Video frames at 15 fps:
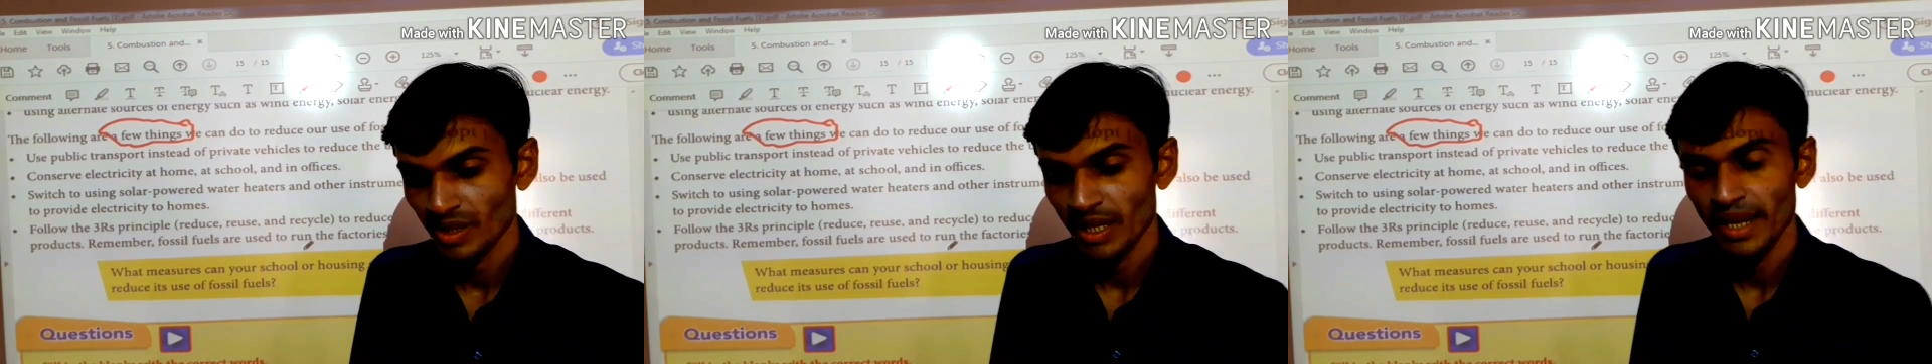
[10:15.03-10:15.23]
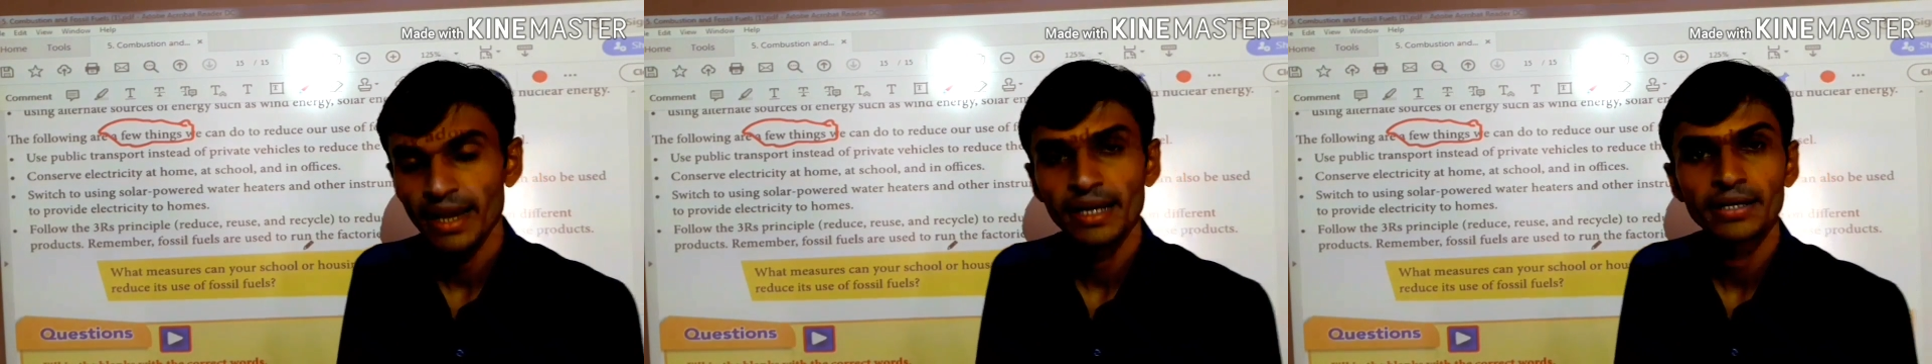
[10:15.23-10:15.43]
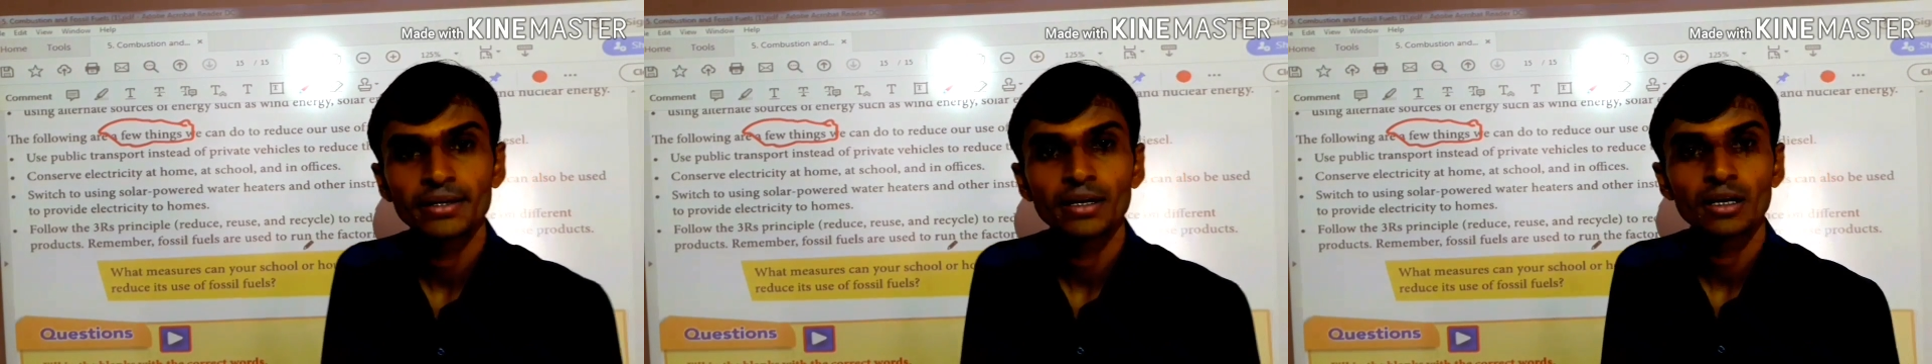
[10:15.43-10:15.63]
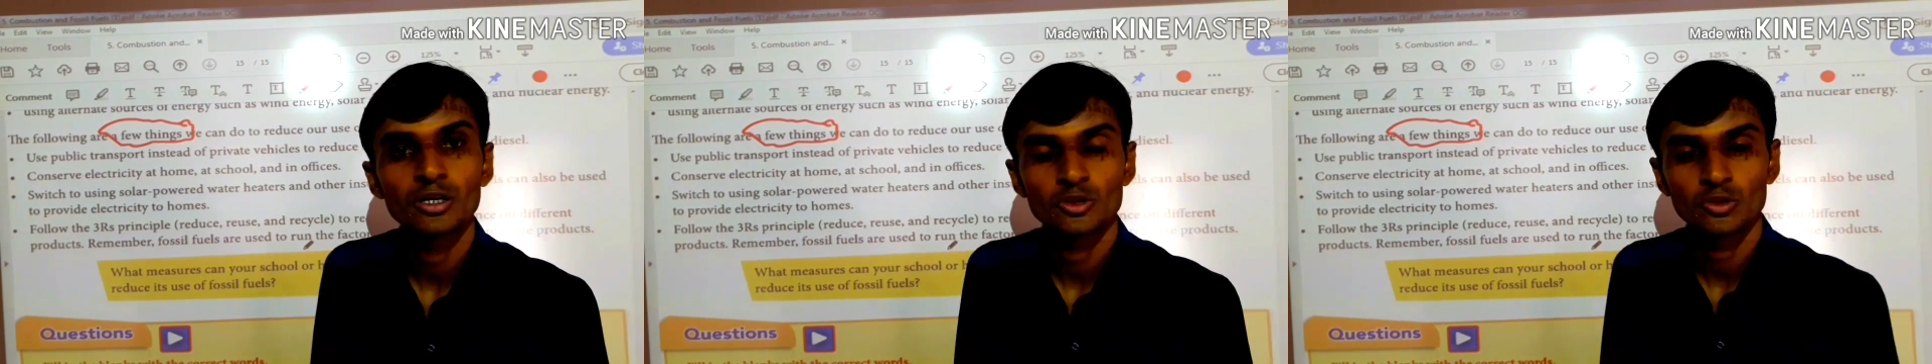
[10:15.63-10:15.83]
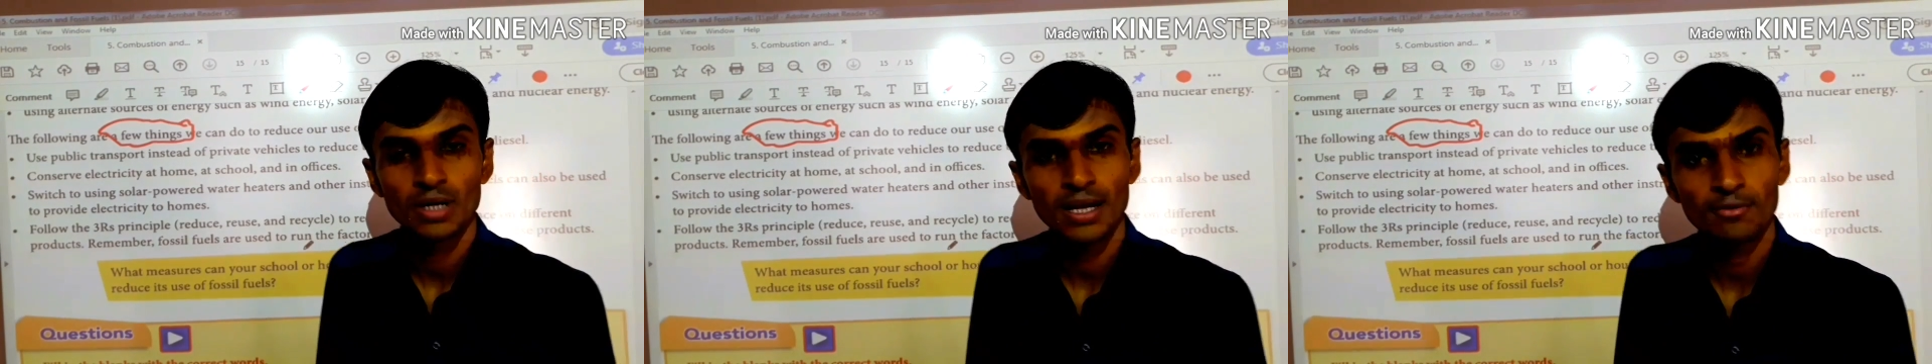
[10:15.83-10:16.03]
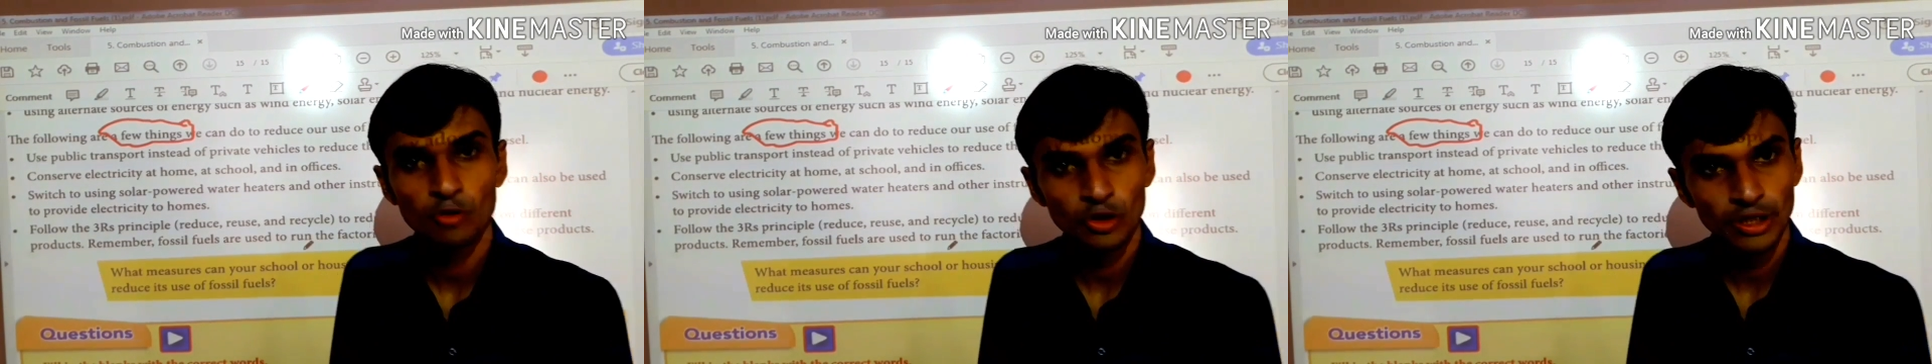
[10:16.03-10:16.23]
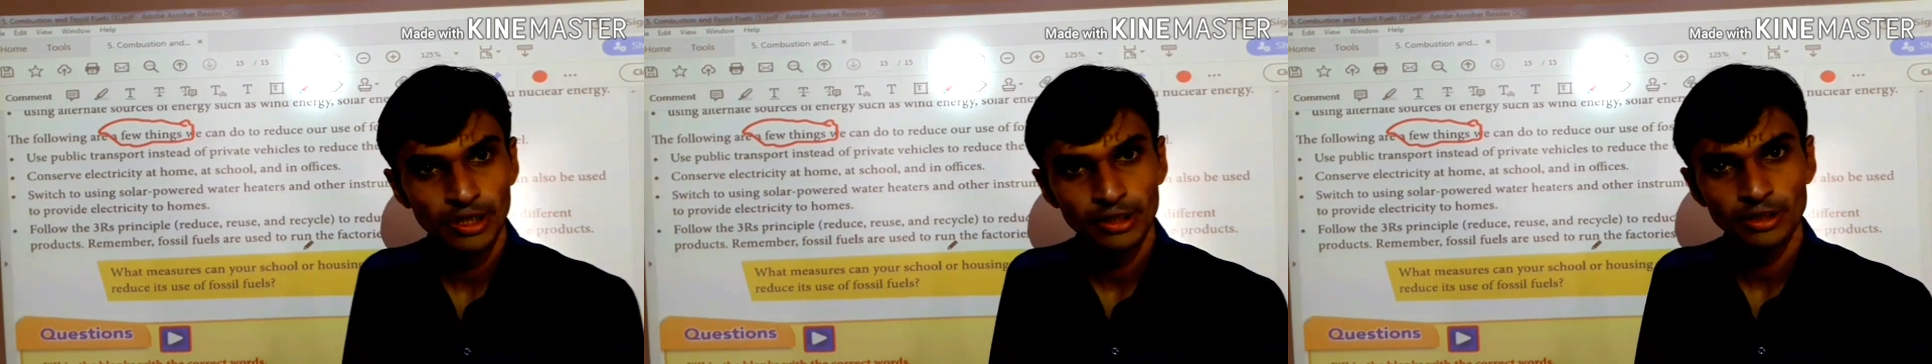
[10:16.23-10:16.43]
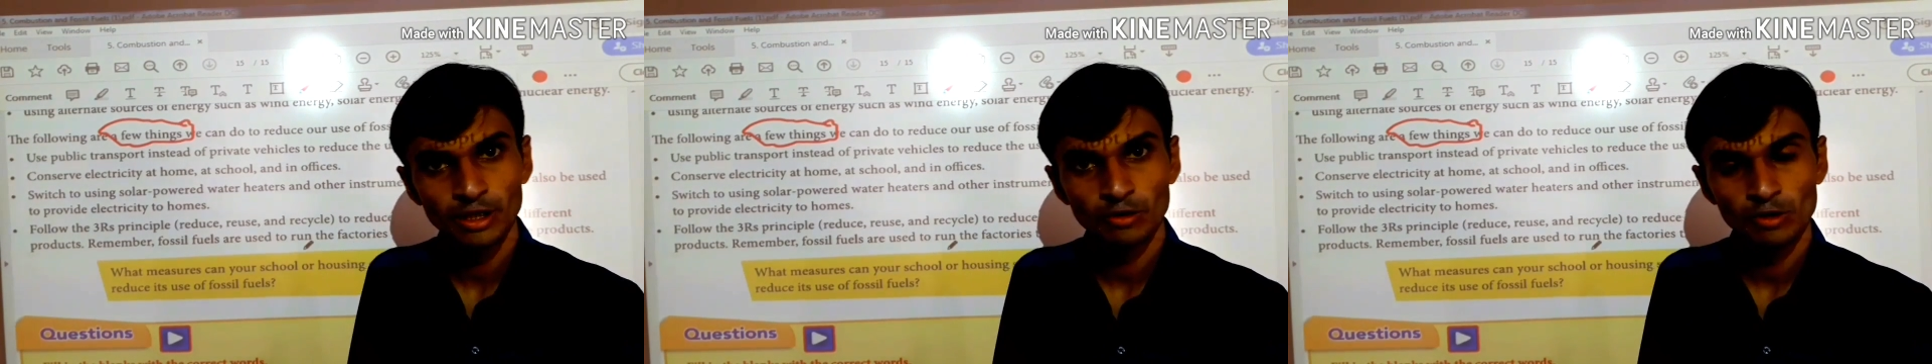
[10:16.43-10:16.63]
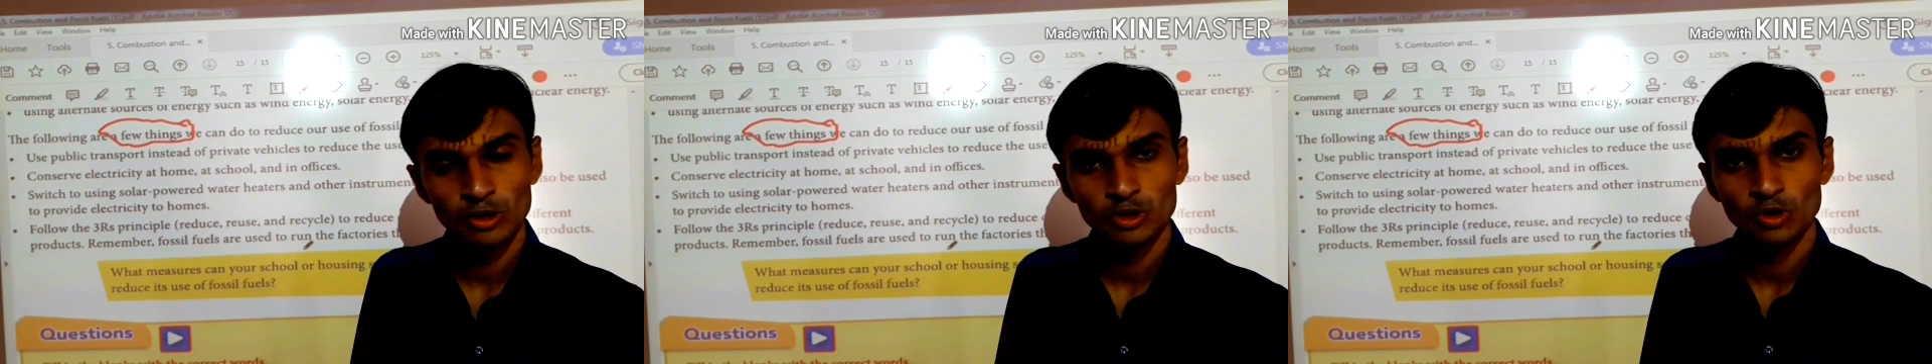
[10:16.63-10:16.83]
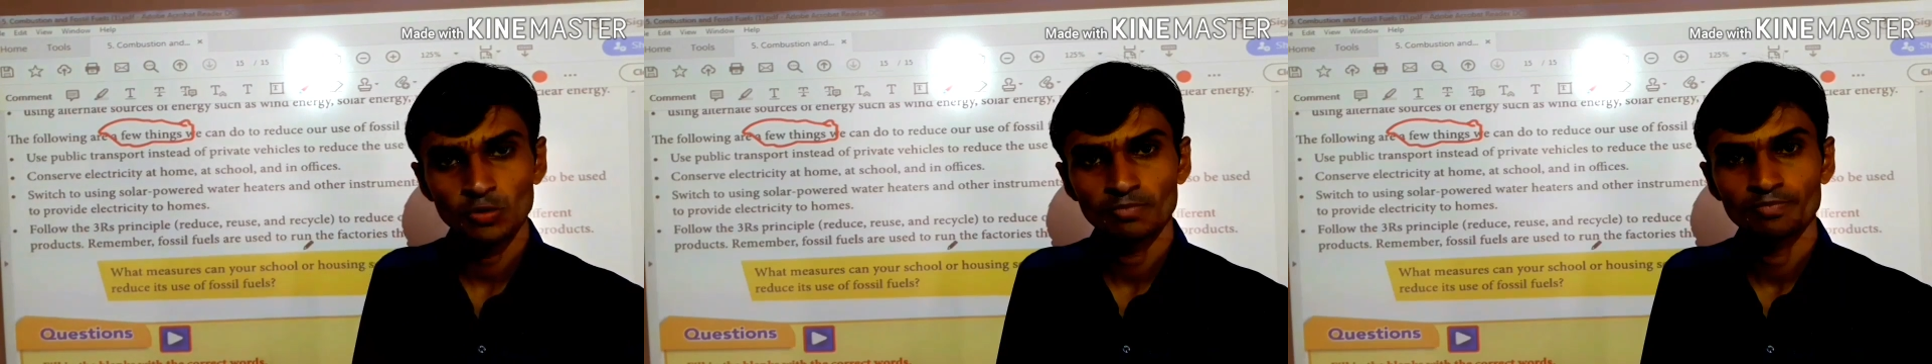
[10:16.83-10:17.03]
and solar water heater
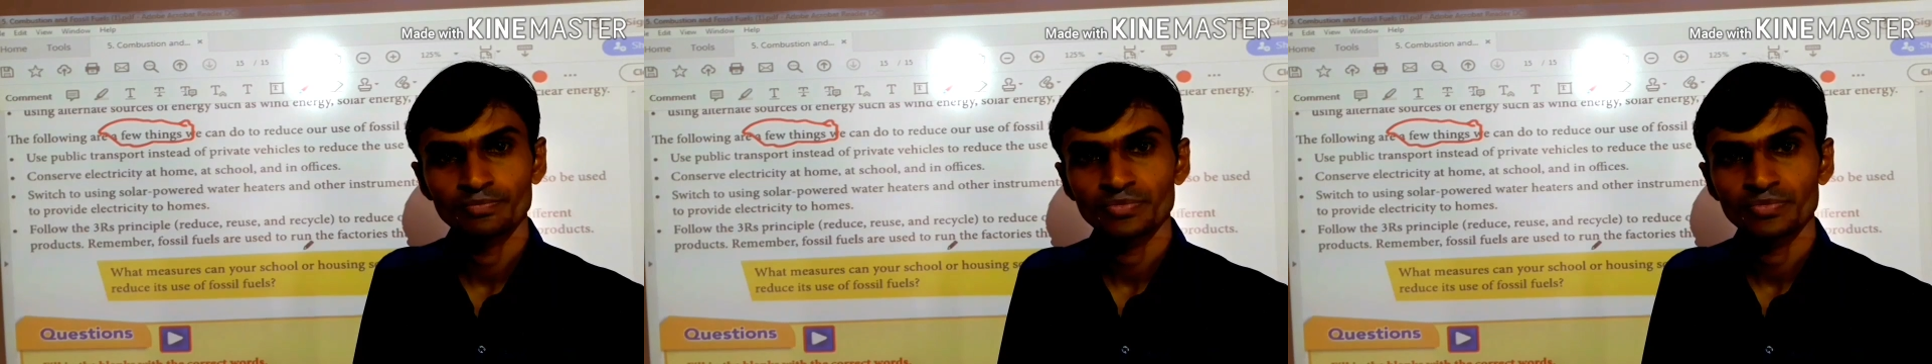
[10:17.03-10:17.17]
also,